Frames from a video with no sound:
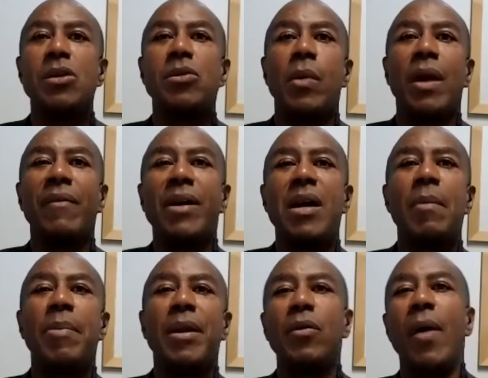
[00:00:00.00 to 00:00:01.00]
So whatever
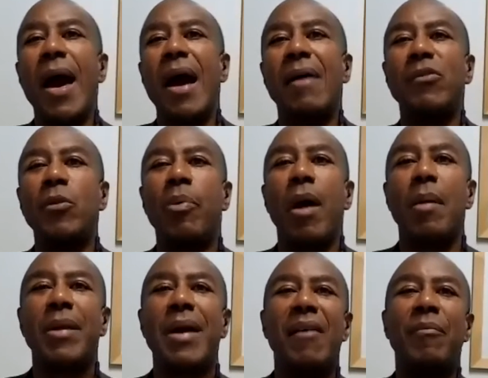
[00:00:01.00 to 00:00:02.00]
company you have, you
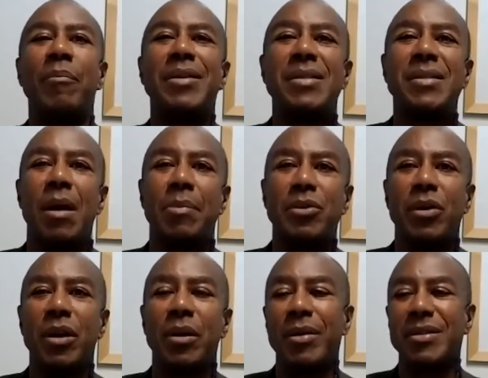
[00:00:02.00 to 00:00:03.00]
probably have business
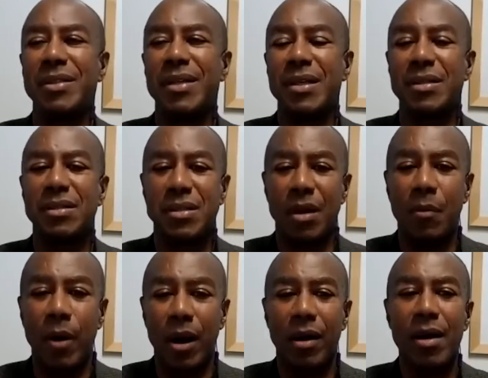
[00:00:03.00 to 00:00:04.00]
opportunity presentations
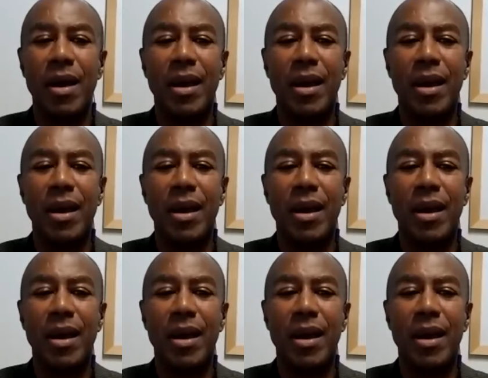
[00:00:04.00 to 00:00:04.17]
somewhere,